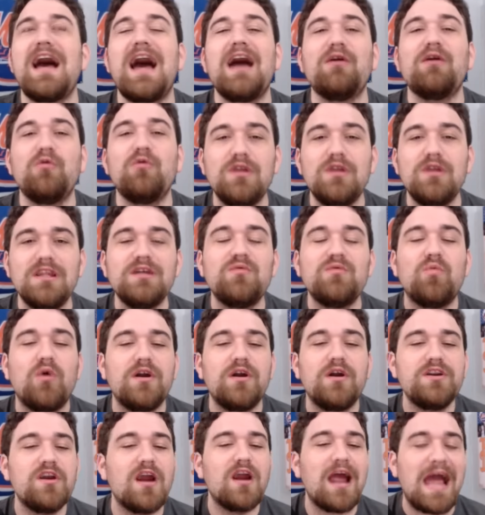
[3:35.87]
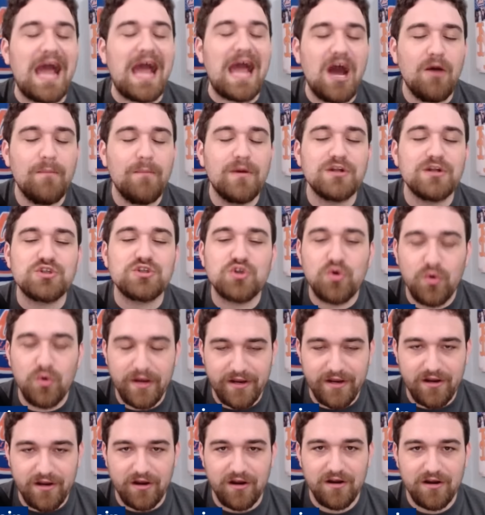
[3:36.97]
really wonder how much
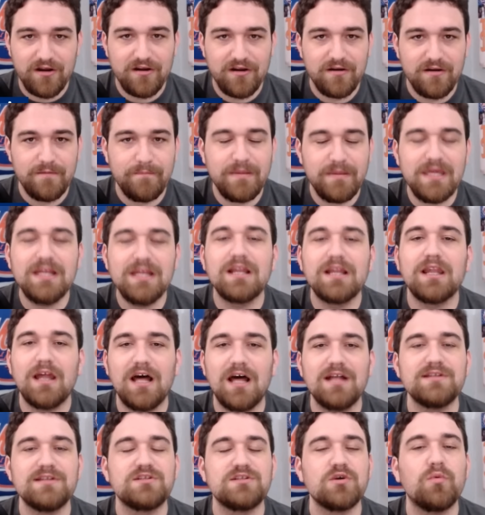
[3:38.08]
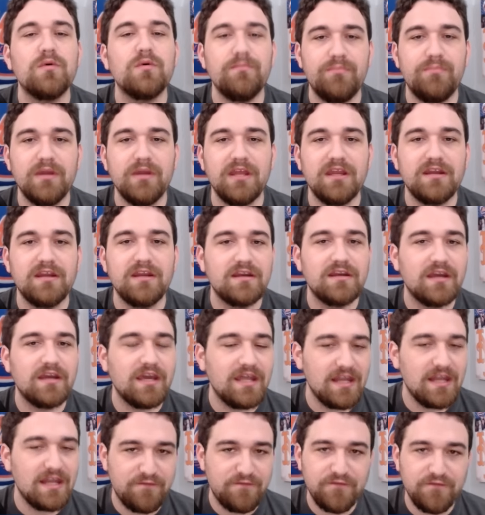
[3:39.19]
quicker Pete Alonso would be
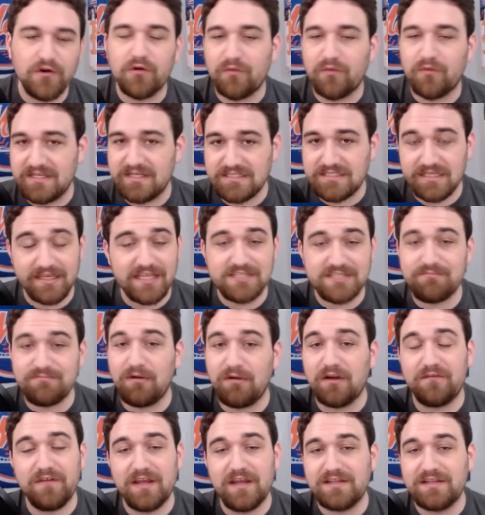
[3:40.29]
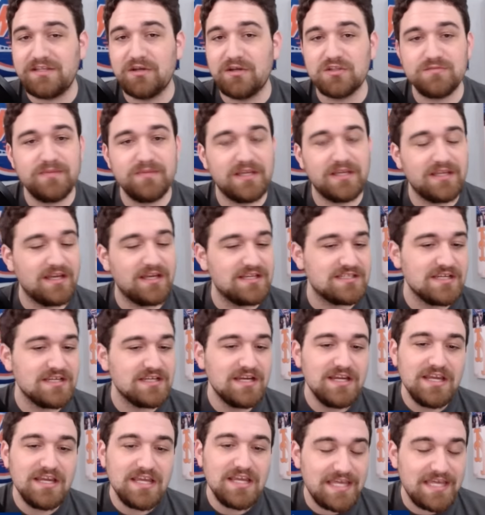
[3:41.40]
in a foot race against Mark Vientos, because
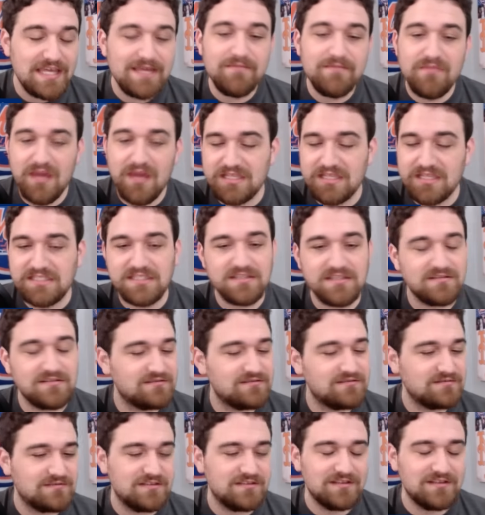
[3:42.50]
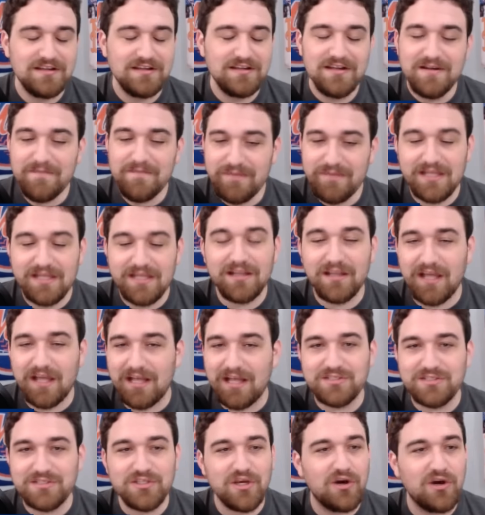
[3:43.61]
he makes Pete
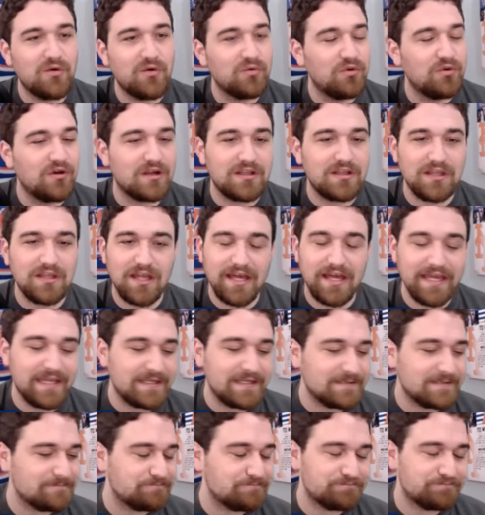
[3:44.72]
Alonso look like,